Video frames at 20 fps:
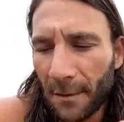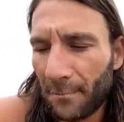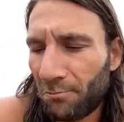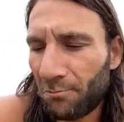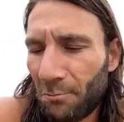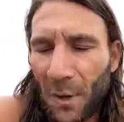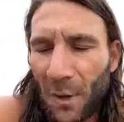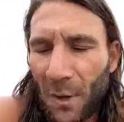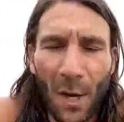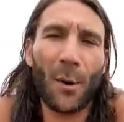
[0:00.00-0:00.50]

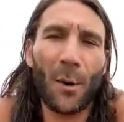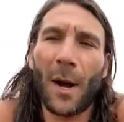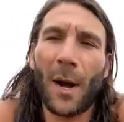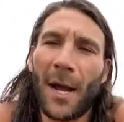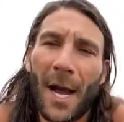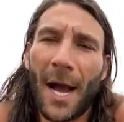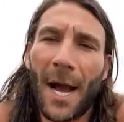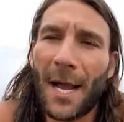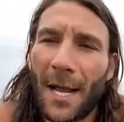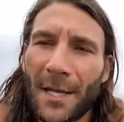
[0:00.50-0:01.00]
you know,
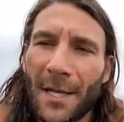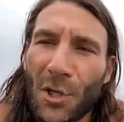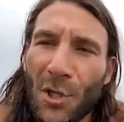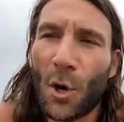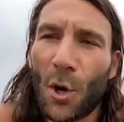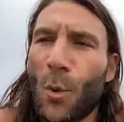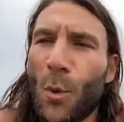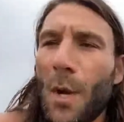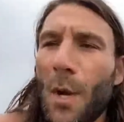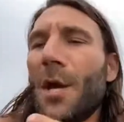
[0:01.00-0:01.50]

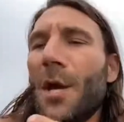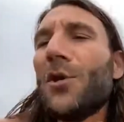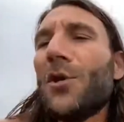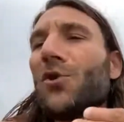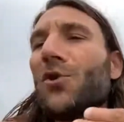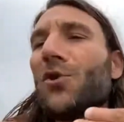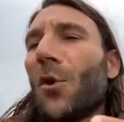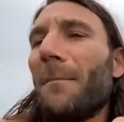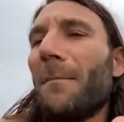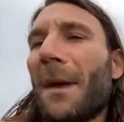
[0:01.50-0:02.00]
so
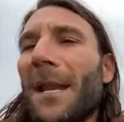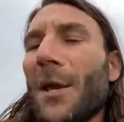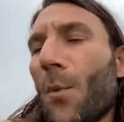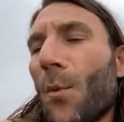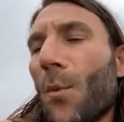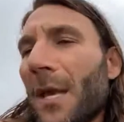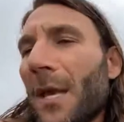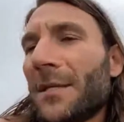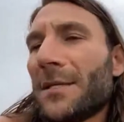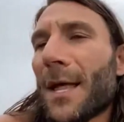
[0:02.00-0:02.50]
in many
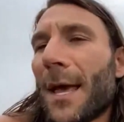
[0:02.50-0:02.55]
ways,